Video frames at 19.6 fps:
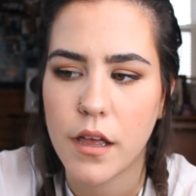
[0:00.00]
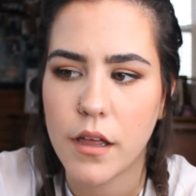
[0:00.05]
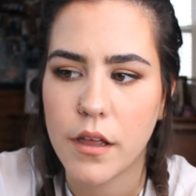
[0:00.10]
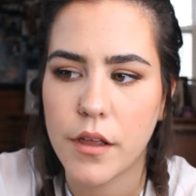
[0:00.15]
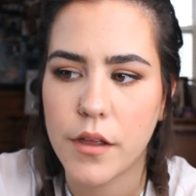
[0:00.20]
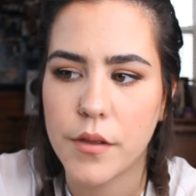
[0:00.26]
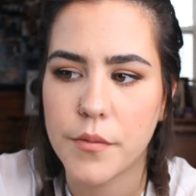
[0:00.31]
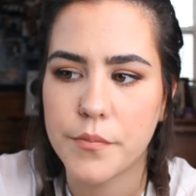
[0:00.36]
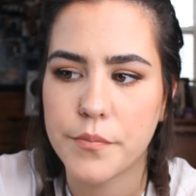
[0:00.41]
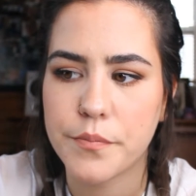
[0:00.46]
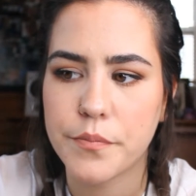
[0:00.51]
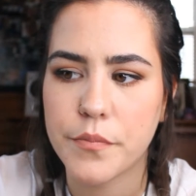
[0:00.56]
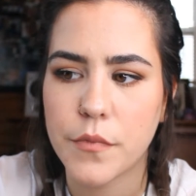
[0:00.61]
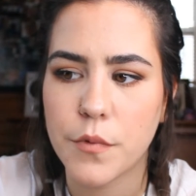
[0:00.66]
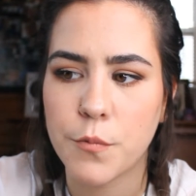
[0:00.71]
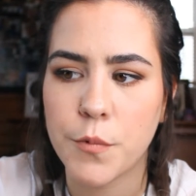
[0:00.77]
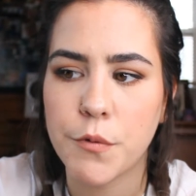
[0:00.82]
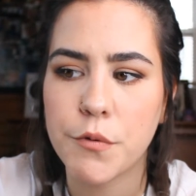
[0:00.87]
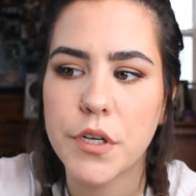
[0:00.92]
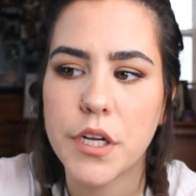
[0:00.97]
um,
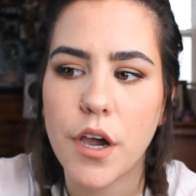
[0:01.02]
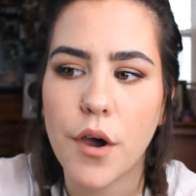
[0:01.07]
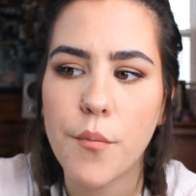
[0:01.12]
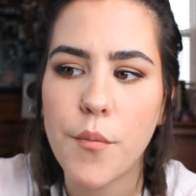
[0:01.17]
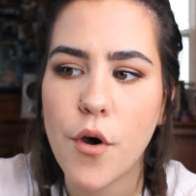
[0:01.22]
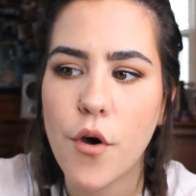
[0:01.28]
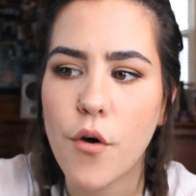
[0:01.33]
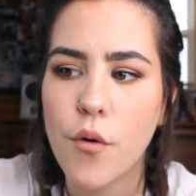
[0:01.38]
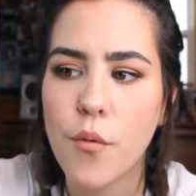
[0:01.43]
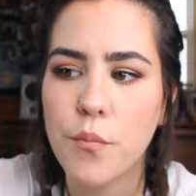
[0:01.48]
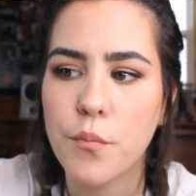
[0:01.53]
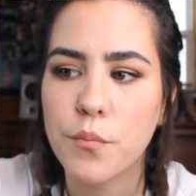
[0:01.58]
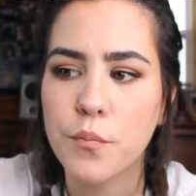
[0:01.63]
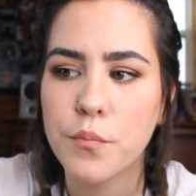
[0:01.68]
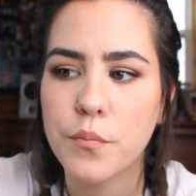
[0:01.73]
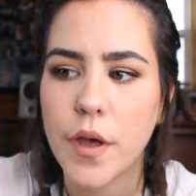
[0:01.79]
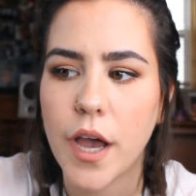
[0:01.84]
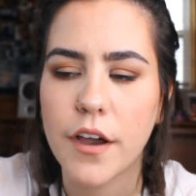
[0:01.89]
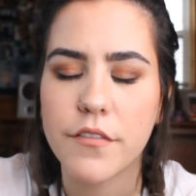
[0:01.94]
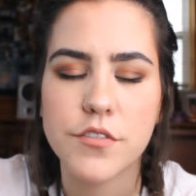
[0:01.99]
we would come home
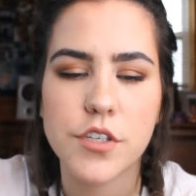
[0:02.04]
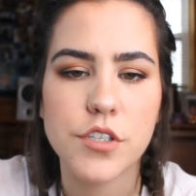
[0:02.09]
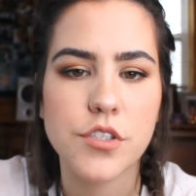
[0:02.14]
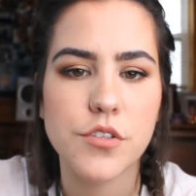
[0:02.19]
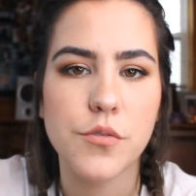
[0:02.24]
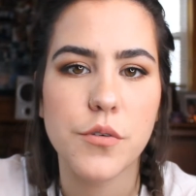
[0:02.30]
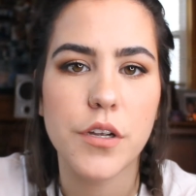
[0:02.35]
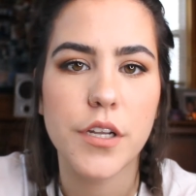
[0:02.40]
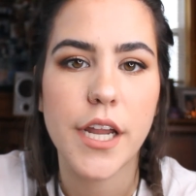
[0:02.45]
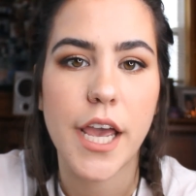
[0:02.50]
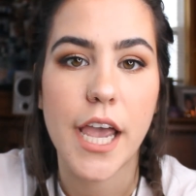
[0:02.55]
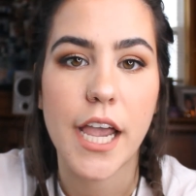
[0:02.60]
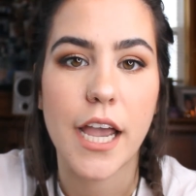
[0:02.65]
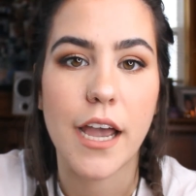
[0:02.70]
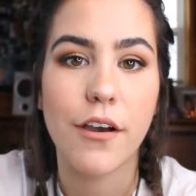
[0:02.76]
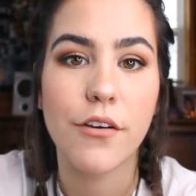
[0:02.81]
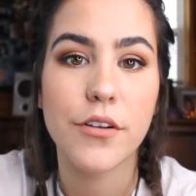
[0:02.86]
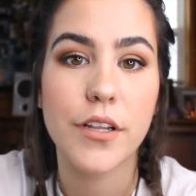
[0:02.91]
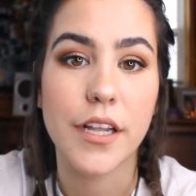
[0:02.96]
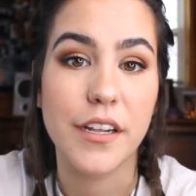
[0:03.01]
after school and hang
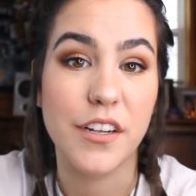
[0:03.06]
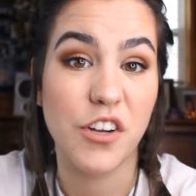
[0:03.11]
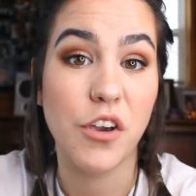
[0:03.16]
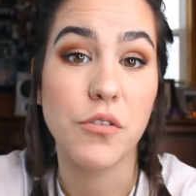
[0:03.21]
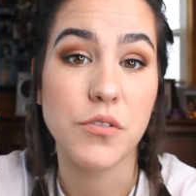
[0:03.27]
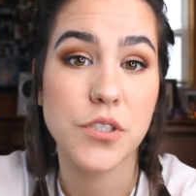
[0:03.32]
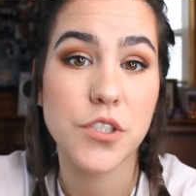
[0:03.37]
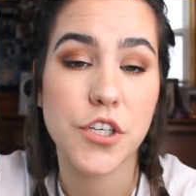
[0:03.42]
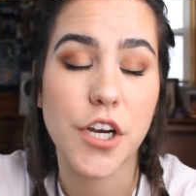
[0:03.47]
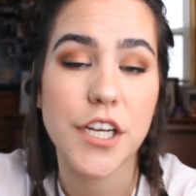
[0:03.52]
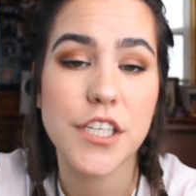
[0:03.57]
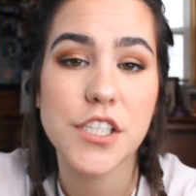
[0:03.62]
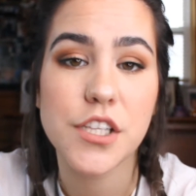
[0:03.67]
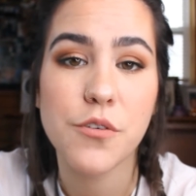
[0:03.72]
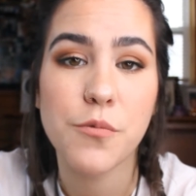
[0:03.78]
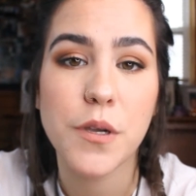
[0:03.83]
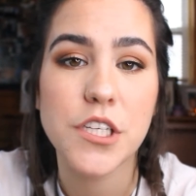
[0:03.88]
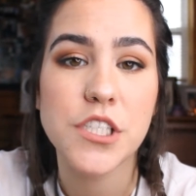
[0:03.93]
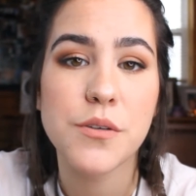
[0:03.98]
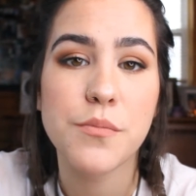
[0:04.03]
out and go straight to
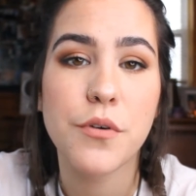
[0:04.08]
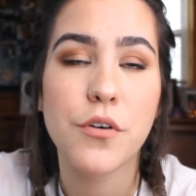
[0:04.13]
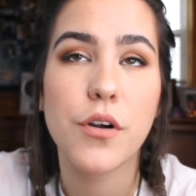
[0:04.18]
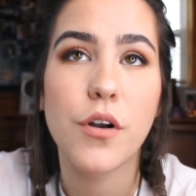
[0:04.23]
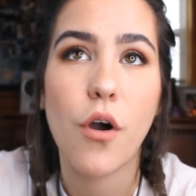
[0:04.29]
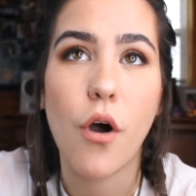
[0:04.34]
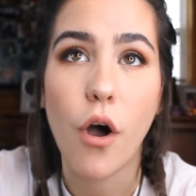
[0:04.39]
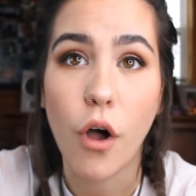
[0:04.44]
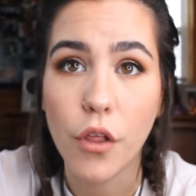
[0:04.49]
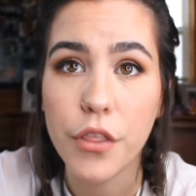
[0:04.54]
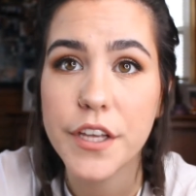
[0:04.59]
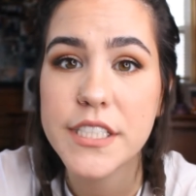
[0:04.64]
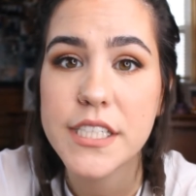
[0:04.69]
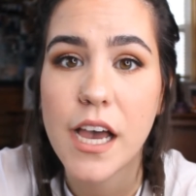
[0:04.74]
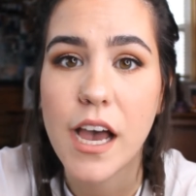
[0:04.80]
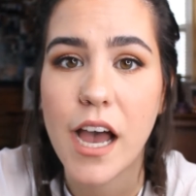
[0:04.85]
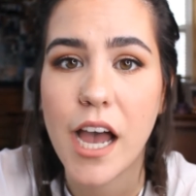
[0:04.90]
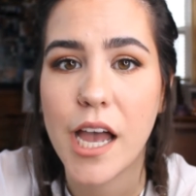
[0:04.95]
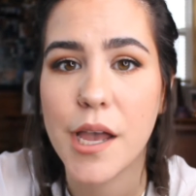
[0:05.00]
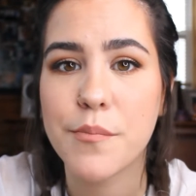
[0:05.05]
the Ouija board all the
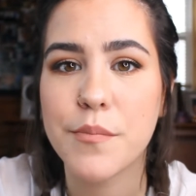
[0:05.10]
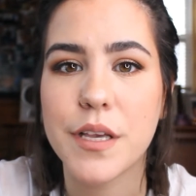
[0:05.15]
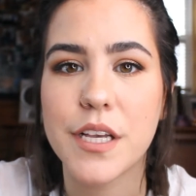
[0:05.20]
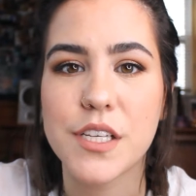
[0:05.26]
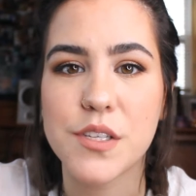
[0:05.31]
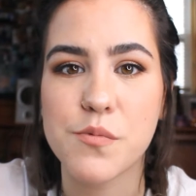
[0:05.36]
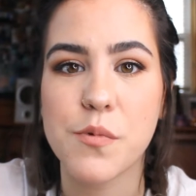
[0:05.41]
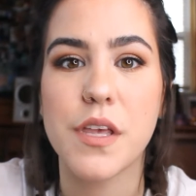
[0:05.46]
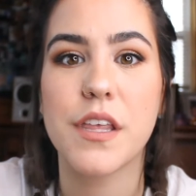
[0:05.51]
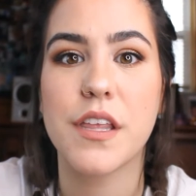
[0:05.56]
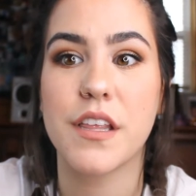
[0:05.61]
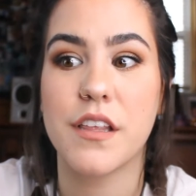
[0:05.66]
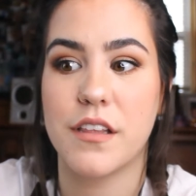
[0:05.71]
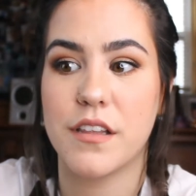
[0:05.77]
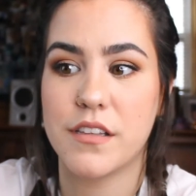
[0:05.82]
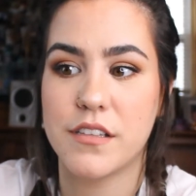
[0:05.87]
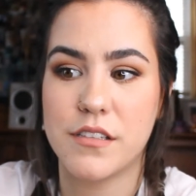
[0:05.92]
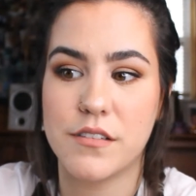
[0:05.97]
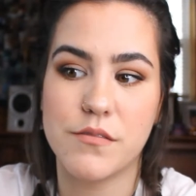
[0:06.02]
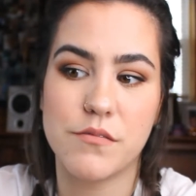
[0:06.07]
time because we
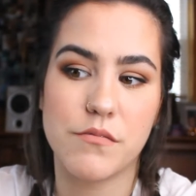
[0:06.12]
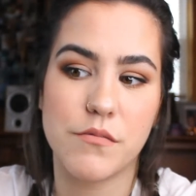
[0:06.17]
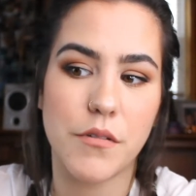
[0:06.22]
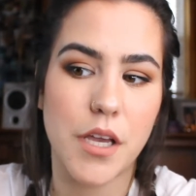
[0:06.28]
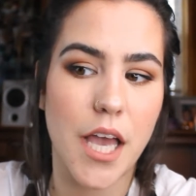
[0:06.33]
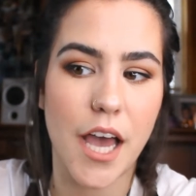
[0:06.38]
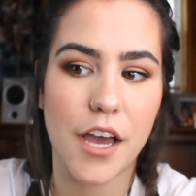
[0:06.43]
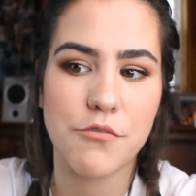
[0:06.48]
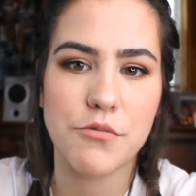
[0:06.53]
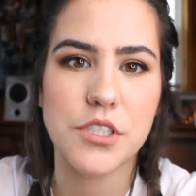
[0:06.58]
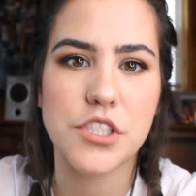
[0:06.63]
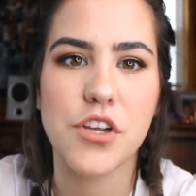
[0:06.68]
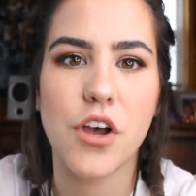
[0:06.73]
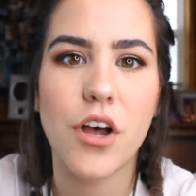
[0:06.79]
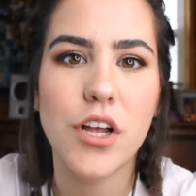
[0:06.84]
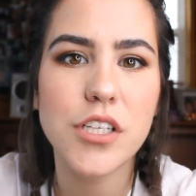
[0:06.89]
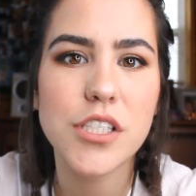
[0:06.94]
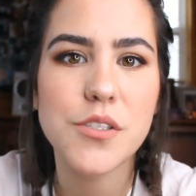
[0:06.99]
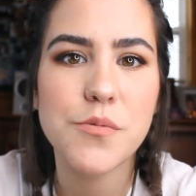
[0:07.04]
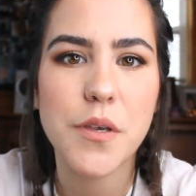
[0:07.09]
we had
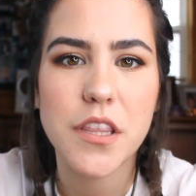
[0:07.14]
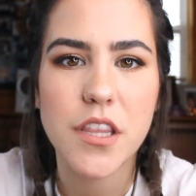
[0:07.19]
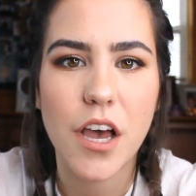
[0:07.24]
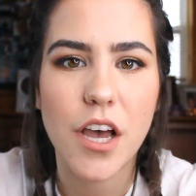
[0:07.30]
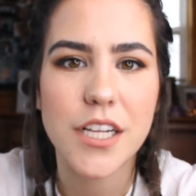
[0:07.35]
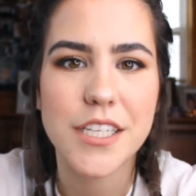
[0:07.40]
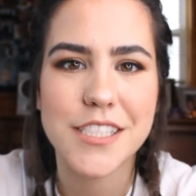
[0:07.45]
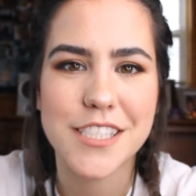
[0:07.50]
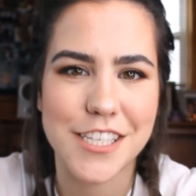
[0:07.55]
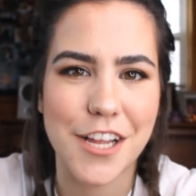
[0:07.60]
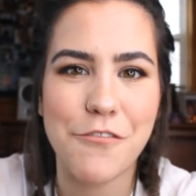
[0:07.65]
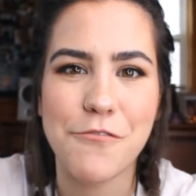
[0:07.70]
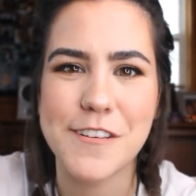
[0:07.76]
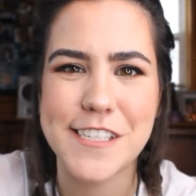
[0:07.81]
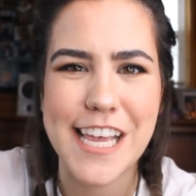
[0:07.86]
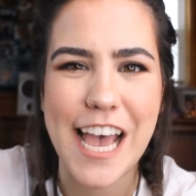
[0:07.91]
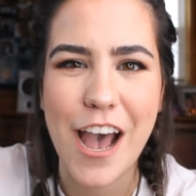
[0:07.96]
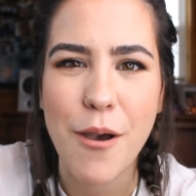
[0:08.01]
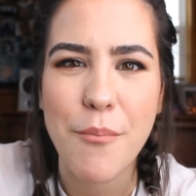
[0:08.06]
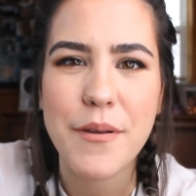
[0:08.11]
results. We thought stuff was
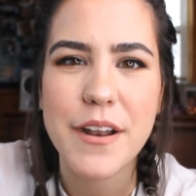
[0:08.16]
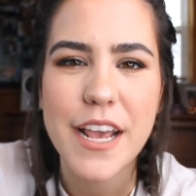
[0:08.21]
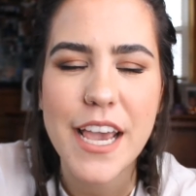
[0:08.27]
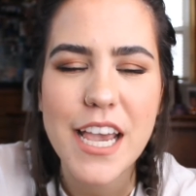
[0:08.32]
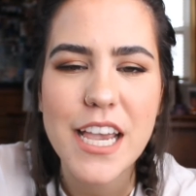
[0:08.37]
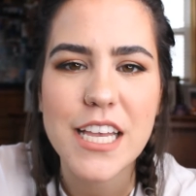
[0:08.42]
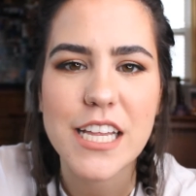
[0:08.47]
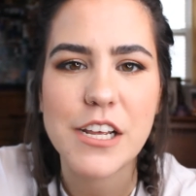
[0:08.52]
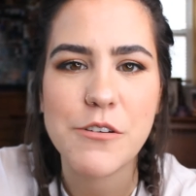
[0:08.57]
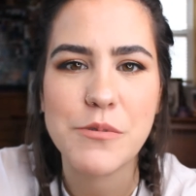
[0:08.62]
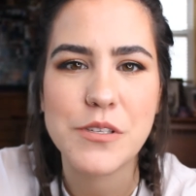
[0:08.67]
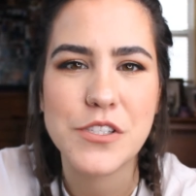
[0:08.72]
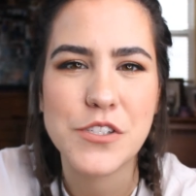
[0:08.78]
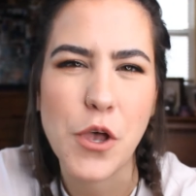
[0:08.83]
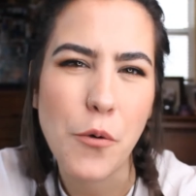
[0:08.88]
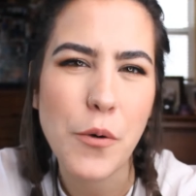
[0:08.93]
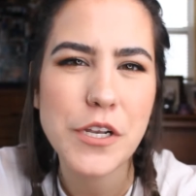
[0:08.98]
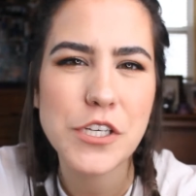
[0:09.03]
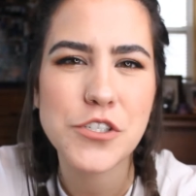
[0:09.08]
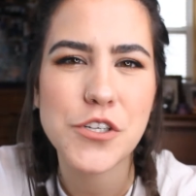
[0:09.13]
happening and it was
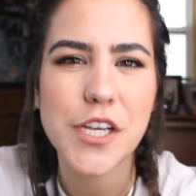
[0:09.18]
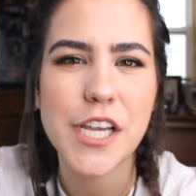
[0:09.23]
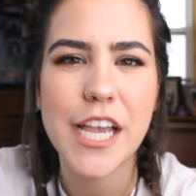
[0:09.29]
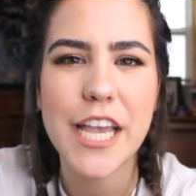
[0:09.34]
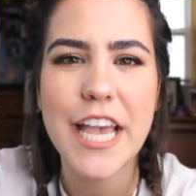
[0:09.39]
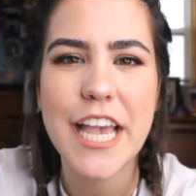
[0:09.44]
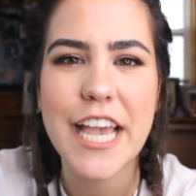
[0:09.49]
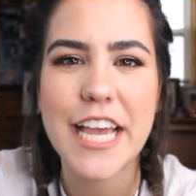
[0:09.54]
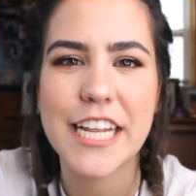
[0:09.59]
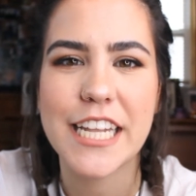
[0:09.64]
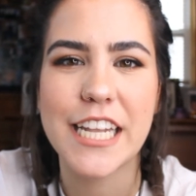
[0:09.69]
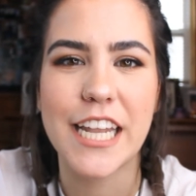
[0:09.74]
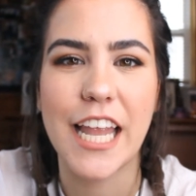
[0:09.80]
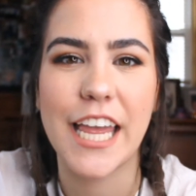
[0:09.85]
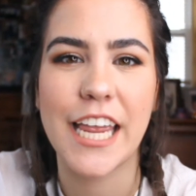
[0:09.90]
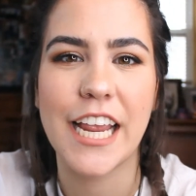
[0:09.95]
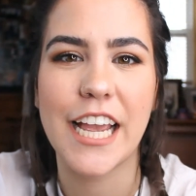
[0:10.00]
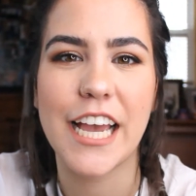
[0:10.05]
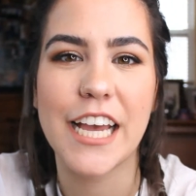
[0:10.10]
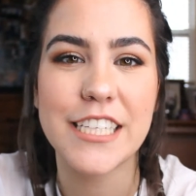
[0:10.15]
so intriguing and
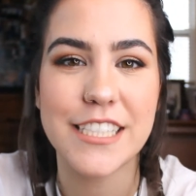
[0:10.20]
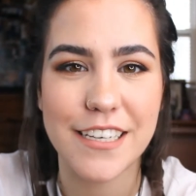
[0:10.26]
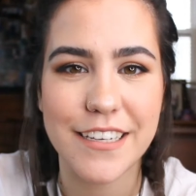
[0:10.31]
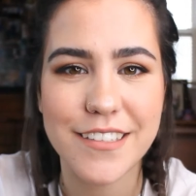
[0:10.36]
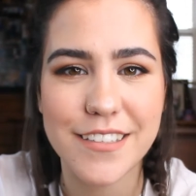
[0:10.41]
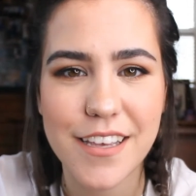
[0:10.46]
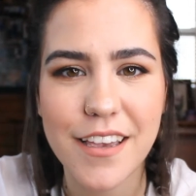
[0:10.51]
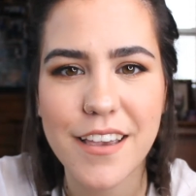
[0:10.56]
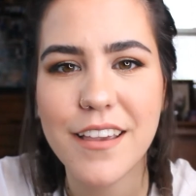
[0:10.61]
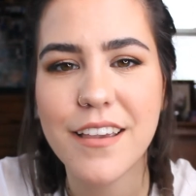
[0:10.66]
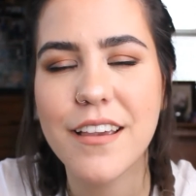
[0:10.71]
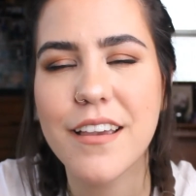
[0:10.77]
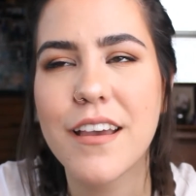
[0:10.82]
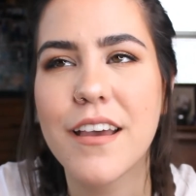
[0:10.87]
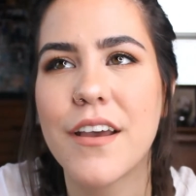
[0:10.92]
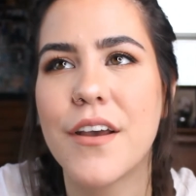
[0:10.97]
like addicting.